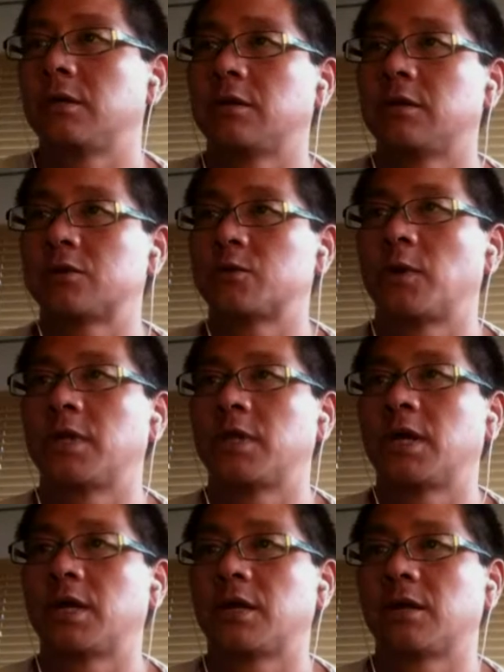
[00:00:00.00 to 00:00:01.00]
There's one
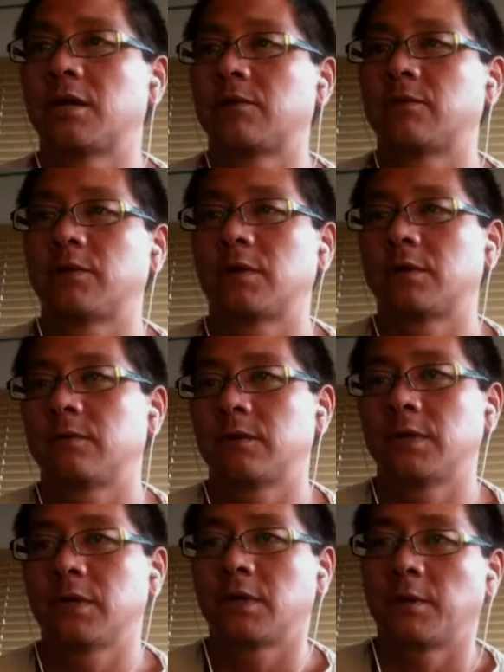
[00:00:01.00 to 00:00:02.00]
that,
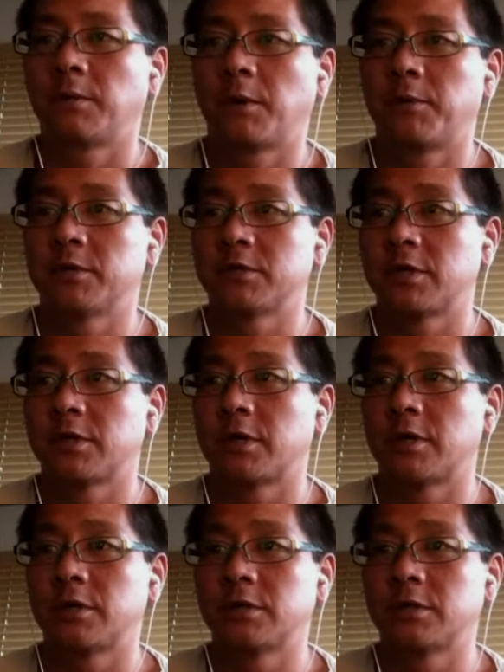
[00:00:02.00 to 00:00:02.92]
yeah, I'm almost there.